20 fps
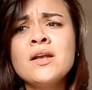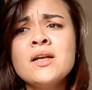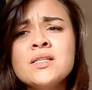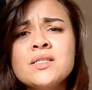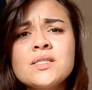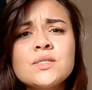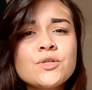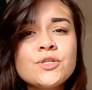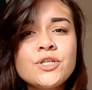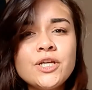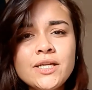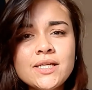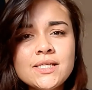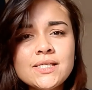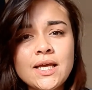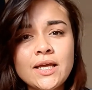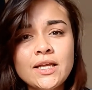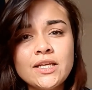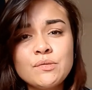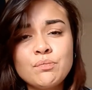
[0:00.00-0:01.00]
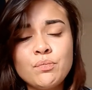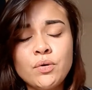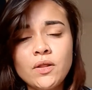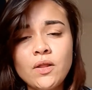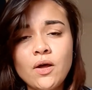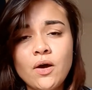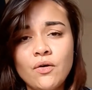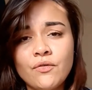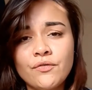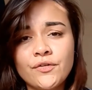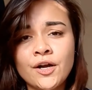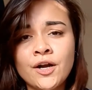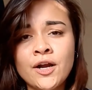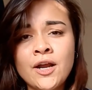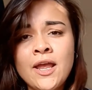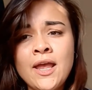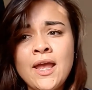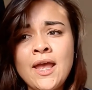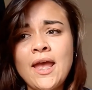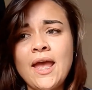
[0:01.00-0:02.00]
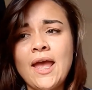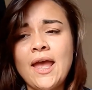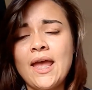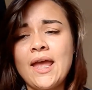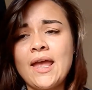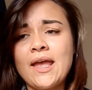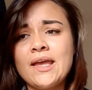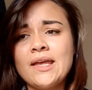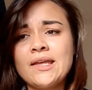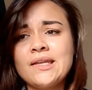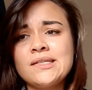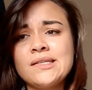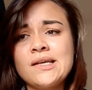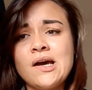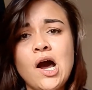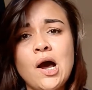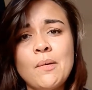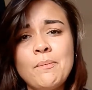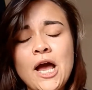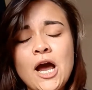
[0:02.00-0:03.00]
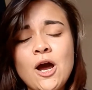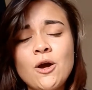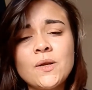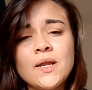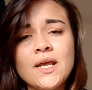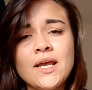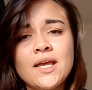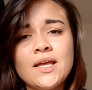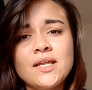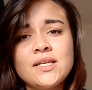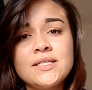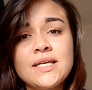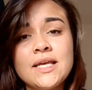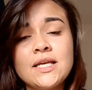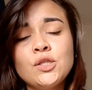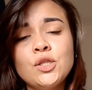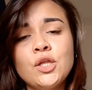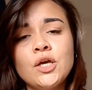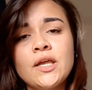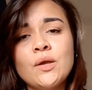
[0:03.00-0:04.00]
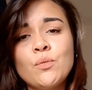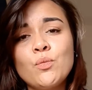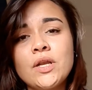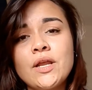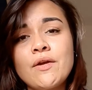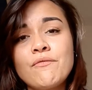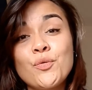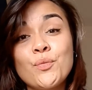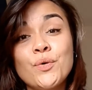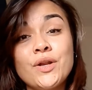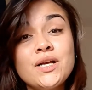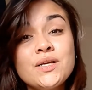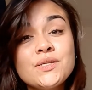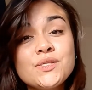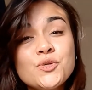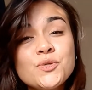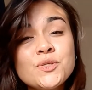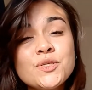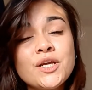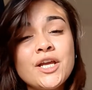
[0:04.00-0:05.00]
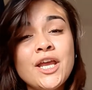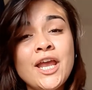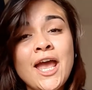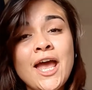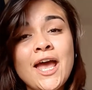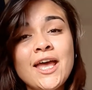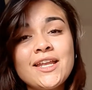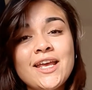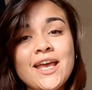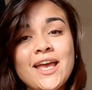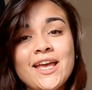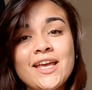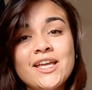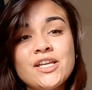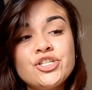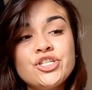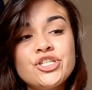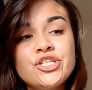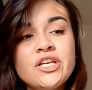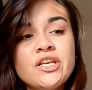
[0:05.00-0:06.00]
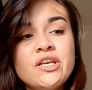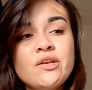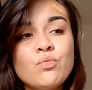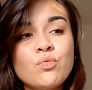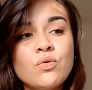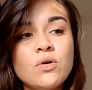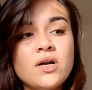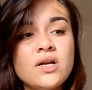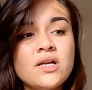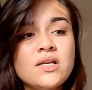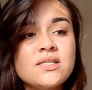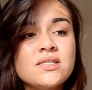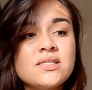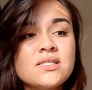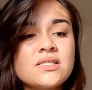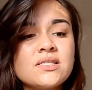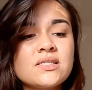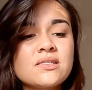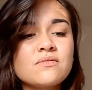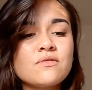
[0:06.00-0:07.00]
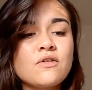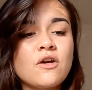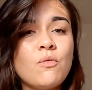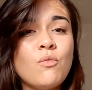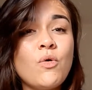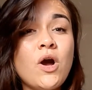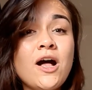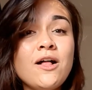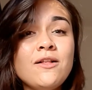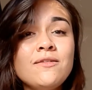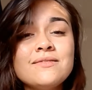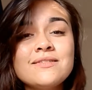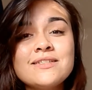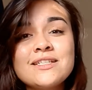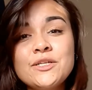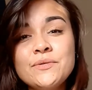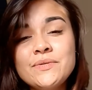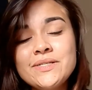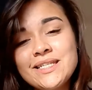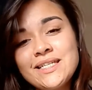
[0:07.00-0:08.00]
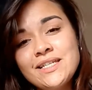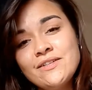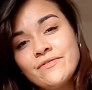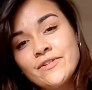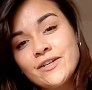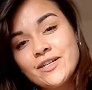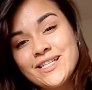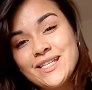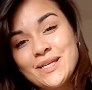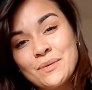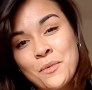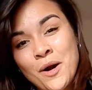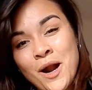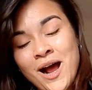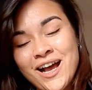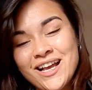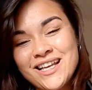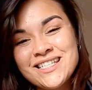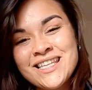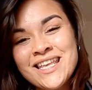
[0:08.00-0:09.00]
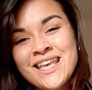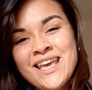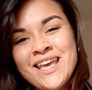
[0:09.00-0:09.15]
So she decided to pull over and hop out and take a look at what everyone else was looking at, and she was in for a surprise.